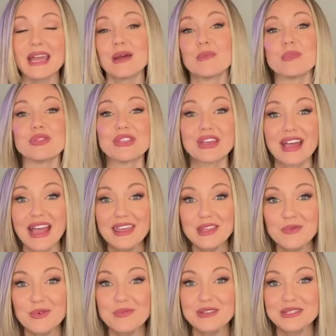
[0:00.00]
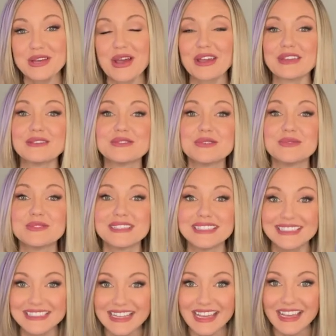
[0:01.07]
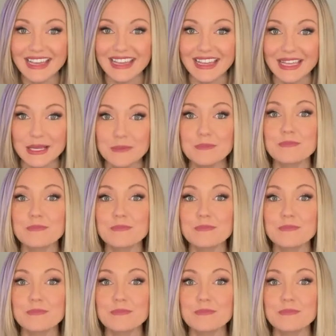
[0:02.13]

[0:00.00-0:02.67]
But the guy that we'll be talking to today